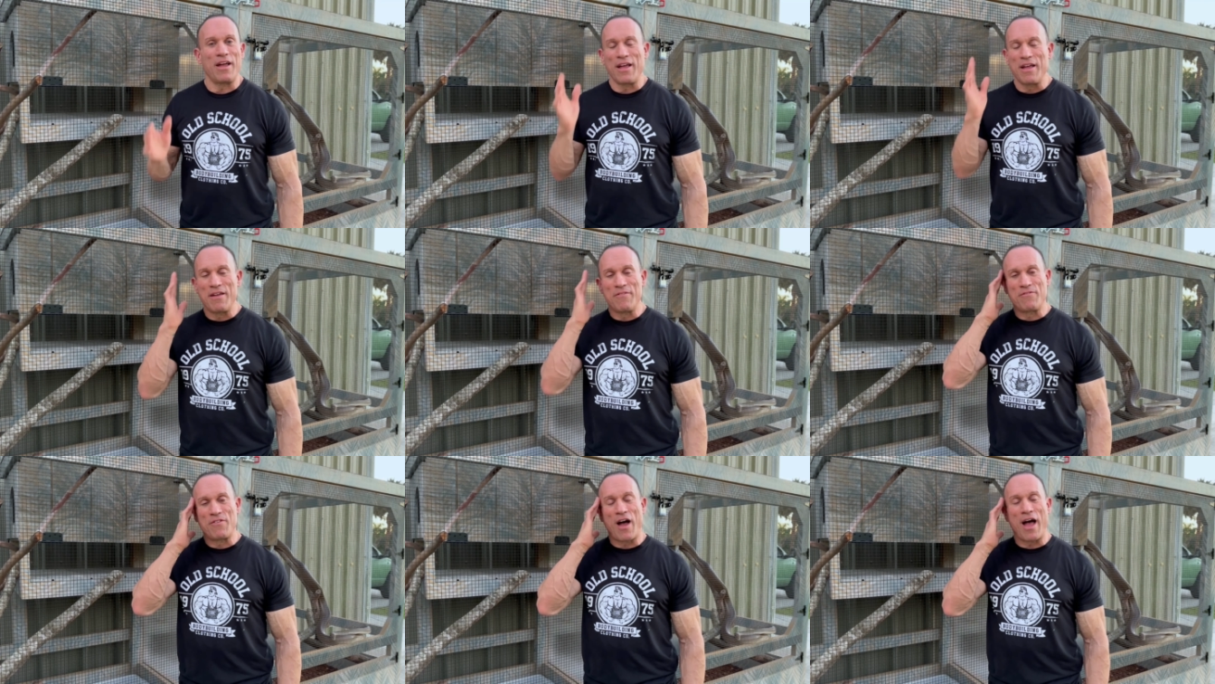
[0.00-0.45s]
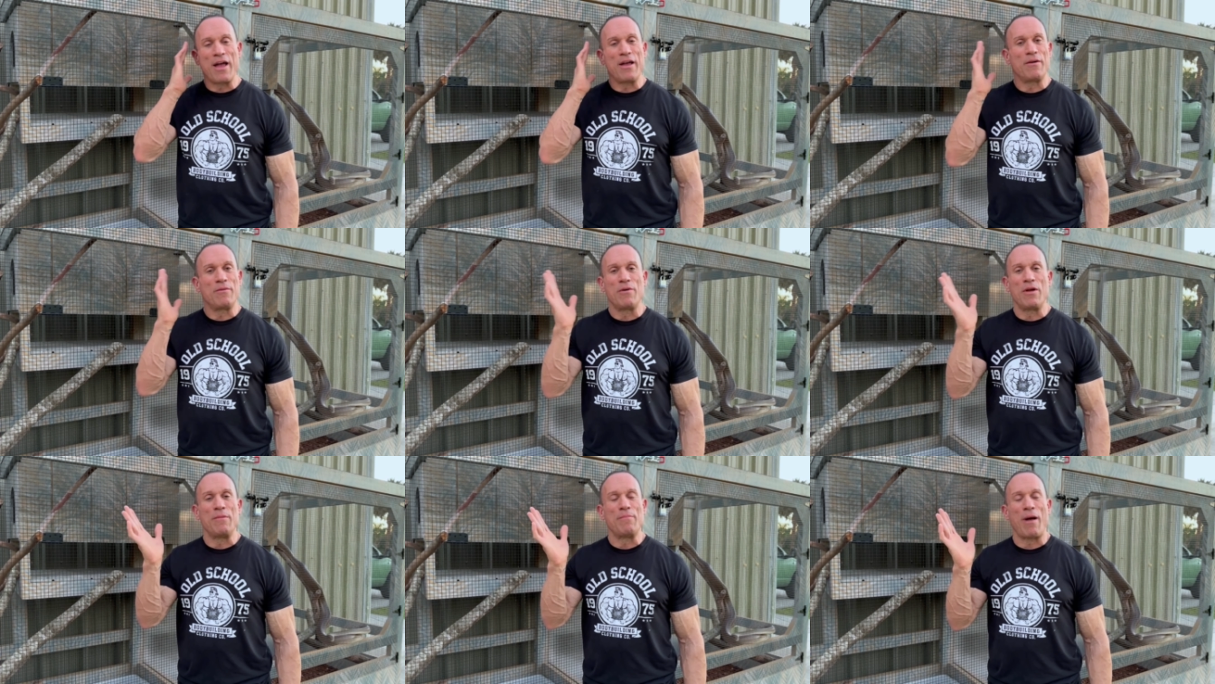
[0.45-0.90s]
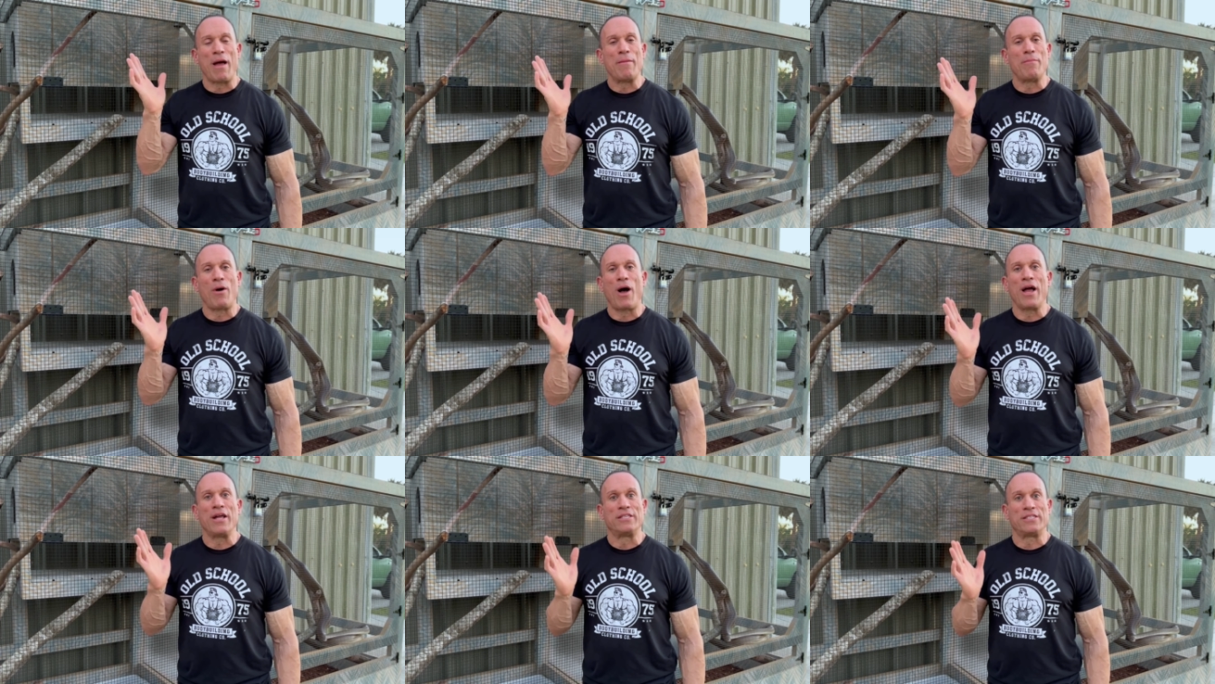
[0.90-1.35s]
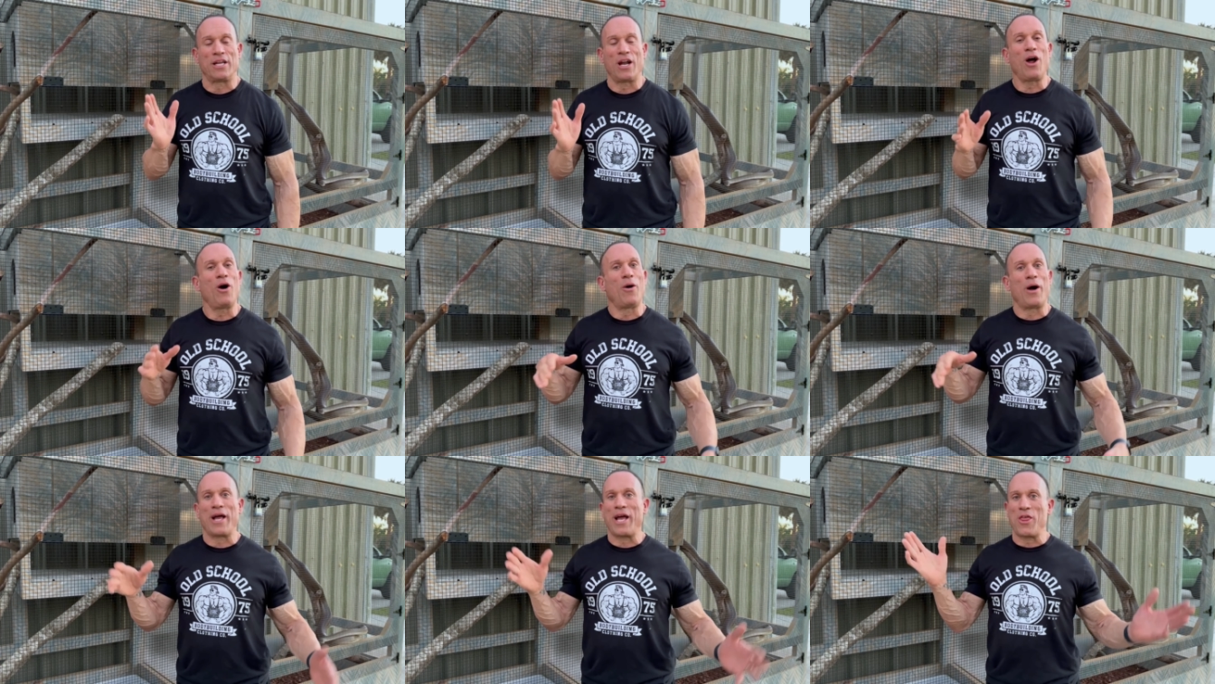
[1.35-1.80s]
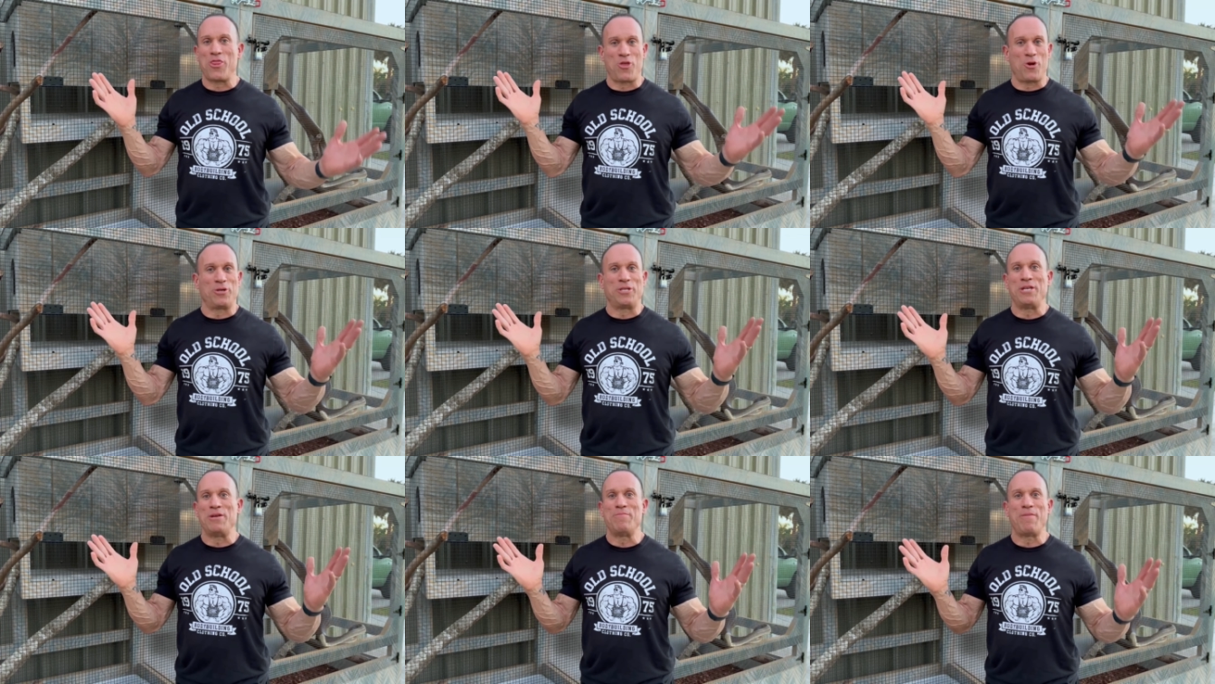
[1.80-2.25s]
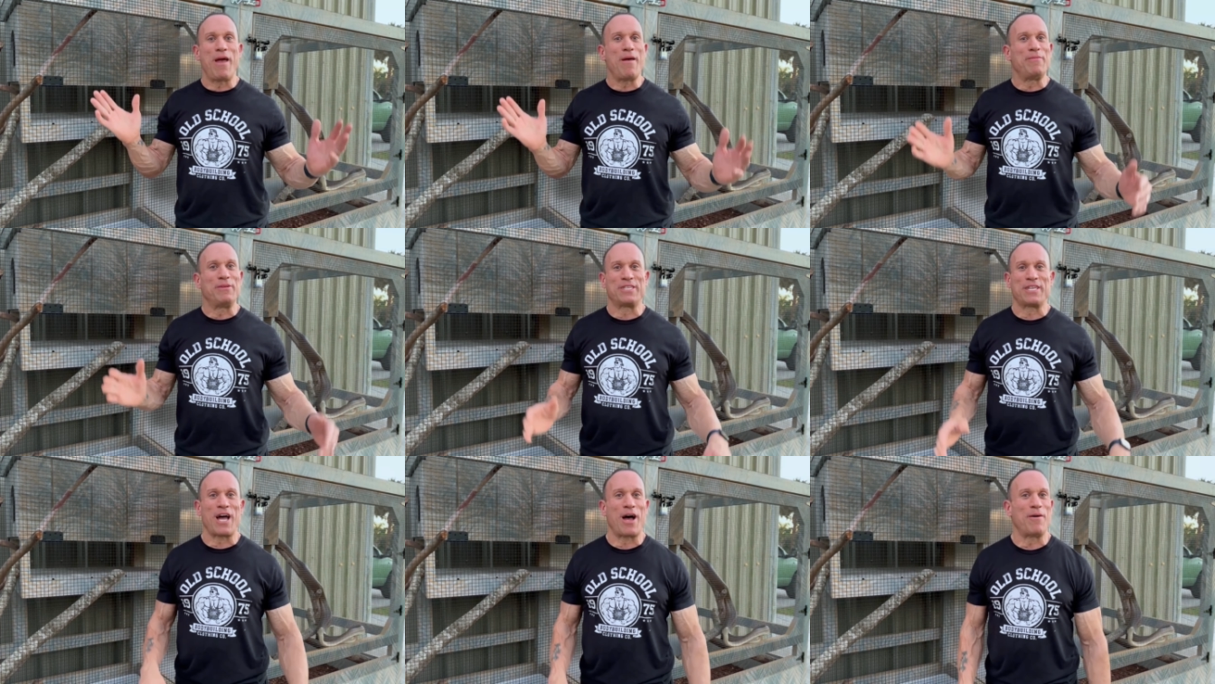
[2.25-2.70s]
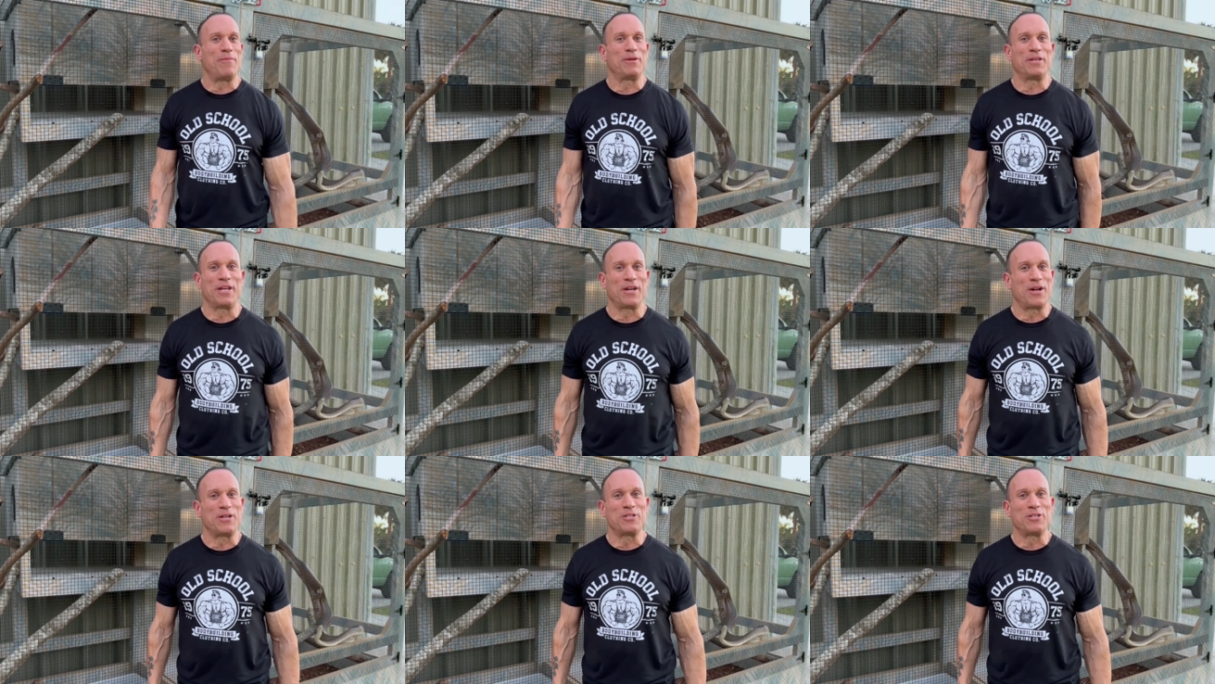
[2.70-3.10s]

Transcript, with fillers: if I, in my mind, said, oh, I got thirteen babies coming, you know,